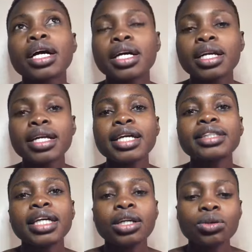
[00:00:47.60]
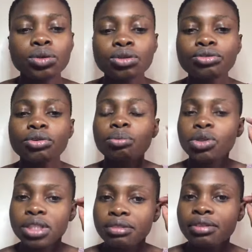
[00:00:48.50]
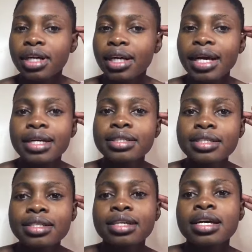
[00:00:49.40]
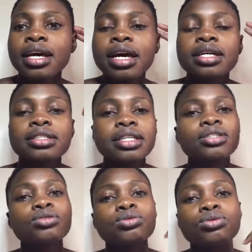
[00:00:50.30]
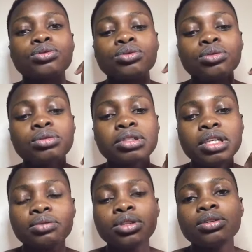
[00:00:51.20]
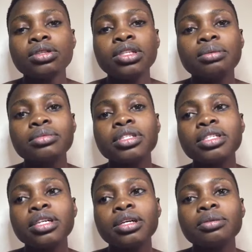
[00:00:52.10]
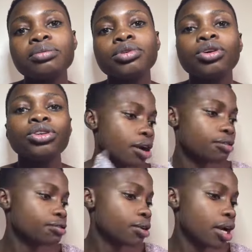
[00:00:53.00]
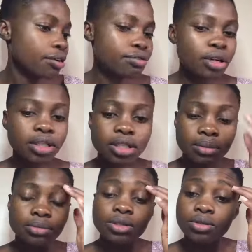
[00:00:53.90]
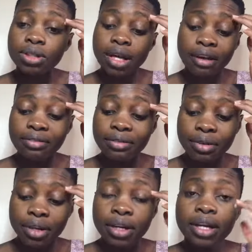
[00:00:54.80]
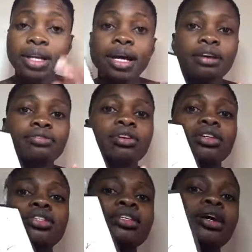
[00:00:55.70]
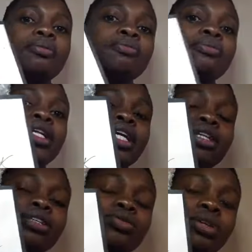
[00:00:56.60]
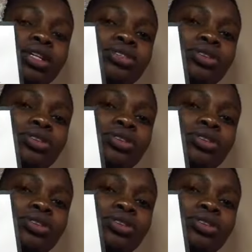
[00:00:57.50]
create a look from whatever I learned, and just to share with you some tips. Or I've got some new stuff. I've got some like this one,